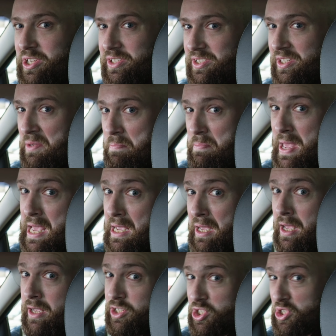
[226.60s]
gets a big,
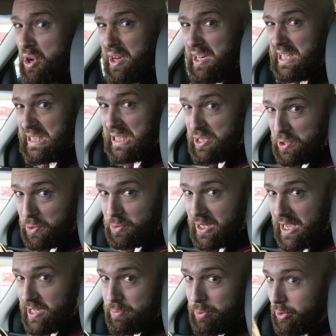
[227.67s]
shiny digital
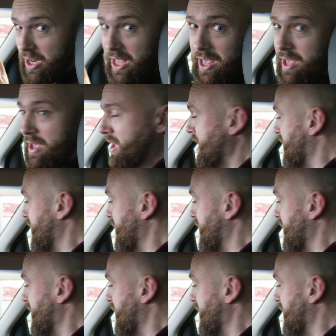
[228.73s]
dashboard here,